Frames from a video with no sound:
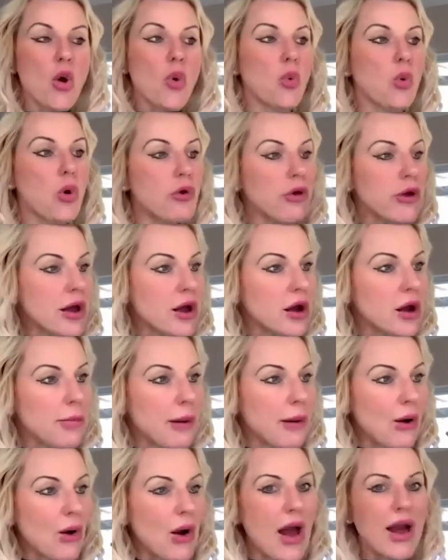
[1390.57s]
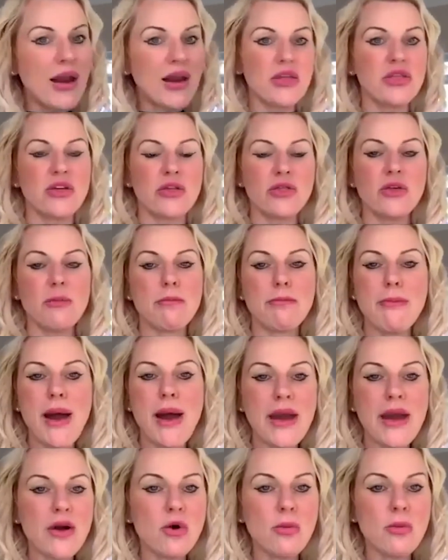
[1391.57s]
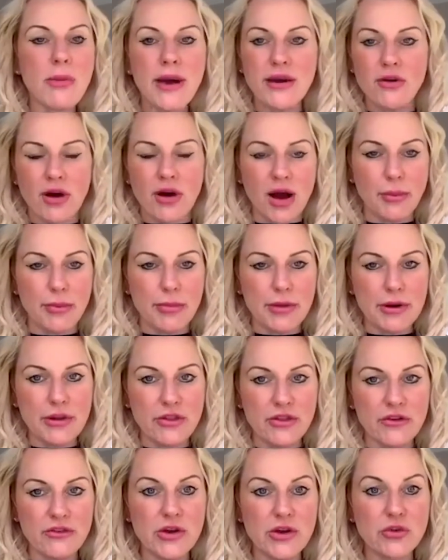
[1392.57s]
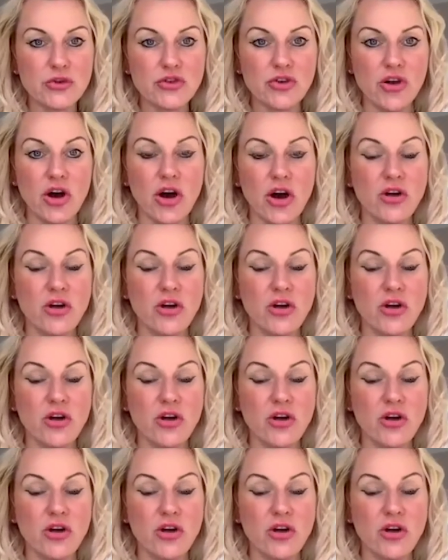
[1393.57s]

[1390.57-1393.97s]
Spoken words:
worrying about anything that may or may not happen in the future,